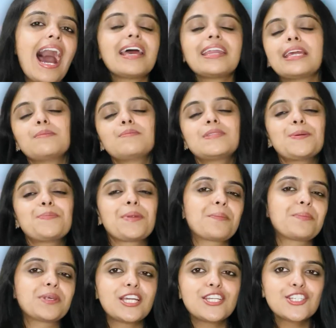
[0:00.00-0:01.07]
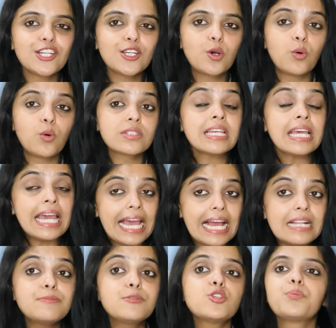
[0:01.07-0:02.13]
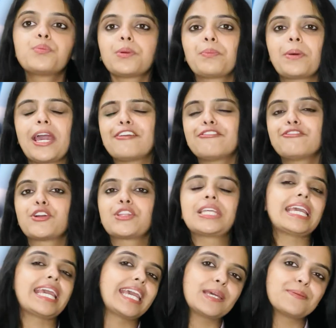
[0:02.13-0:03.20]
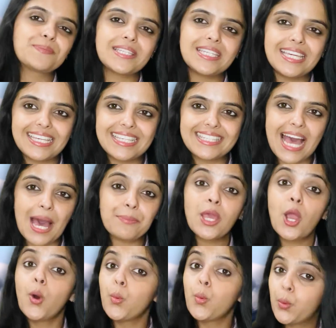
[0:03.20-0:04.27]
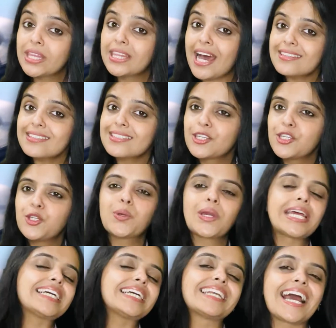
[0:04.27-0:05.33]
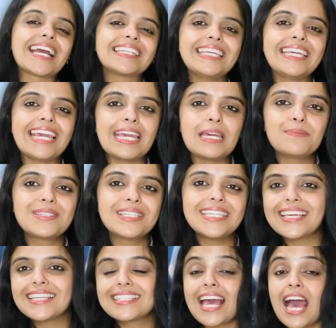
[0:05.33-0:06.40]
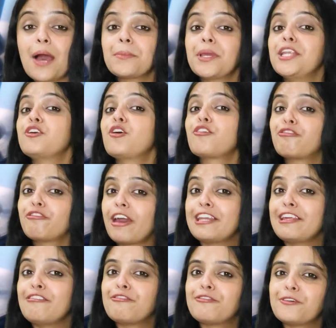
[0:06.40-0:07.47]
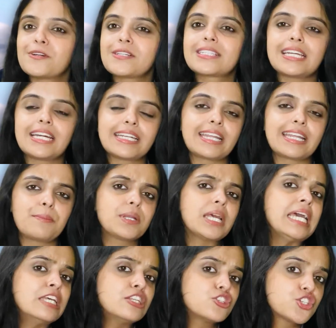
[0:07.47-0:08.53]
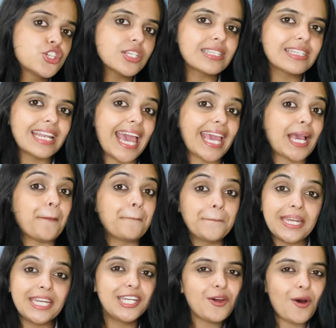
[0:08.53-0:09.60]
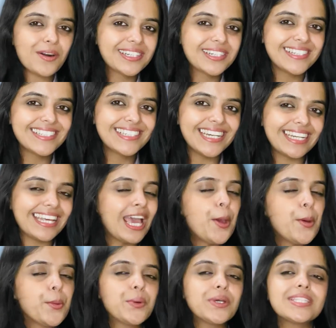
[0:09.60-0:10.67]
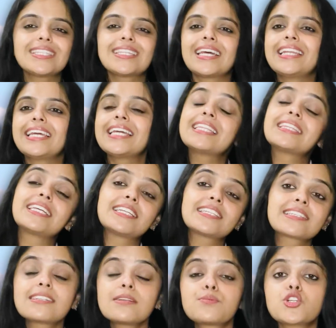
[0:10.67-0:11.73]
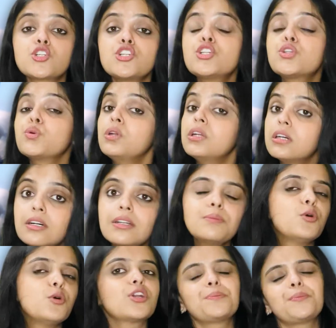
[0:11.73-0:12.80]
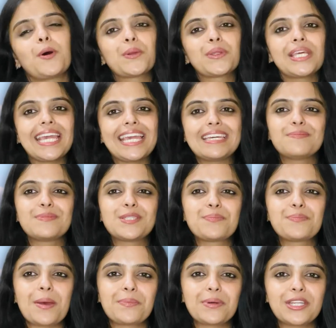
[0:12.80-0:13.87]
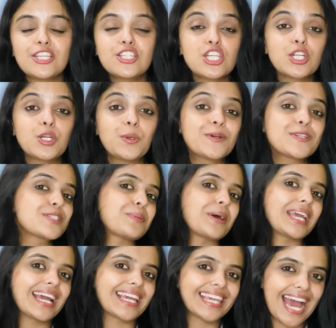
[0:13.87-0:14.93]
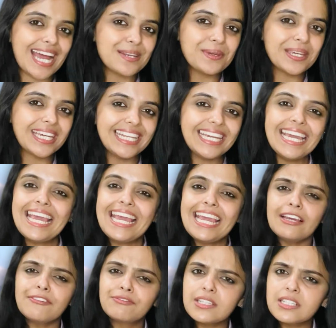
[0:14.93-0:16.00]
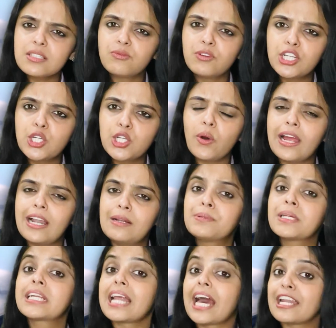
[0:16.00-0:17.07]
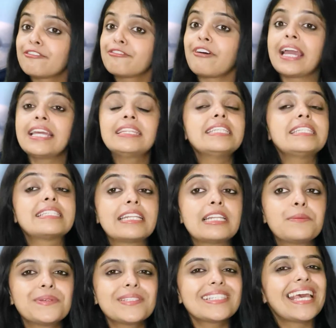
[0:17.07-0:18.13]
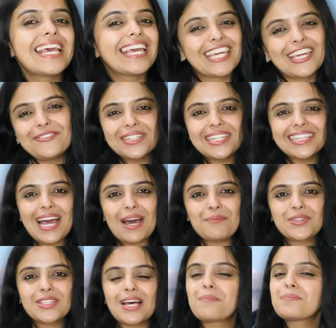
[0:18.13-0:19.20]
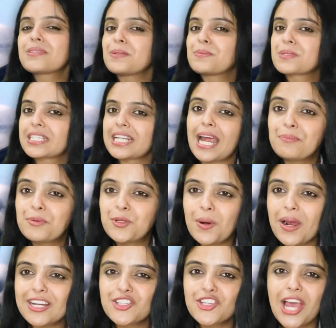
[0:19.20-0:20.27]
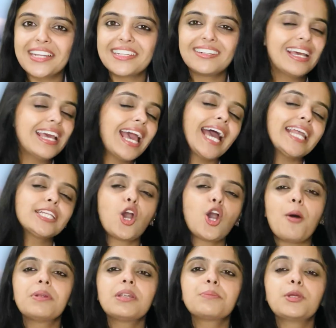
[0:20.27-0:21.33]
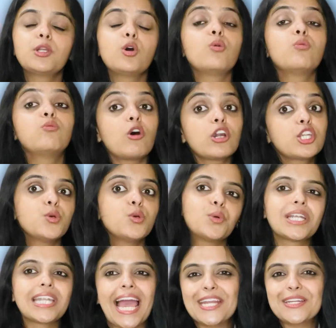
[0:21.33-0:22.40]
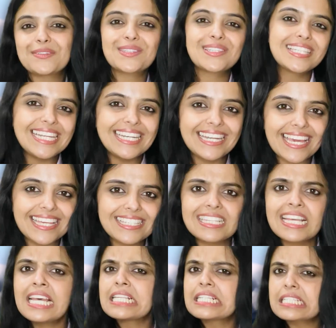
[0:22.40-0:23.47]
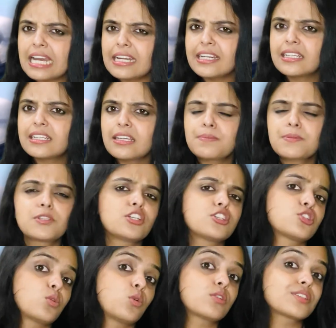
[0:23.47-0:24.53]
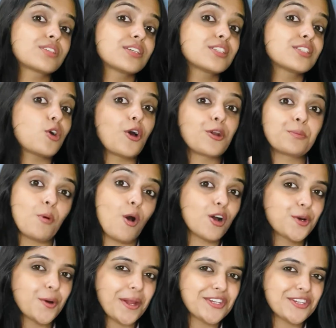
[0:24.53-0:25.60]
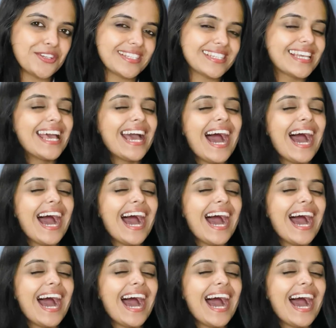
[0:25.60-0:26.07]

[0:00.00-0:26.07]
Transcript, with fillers: Our AMC preparation course helps you prepare for the AMC exam. With us, you can crack the AMC exam in your very first attempt, just like many doctors did. Visit the link in the description to learn more about the AMC preparation course by Academically. If this video helped clarify the syllabus, give it a thumbs up, subscribe to our channel and comment below what you would like to see next, study tips, resources or mock questions.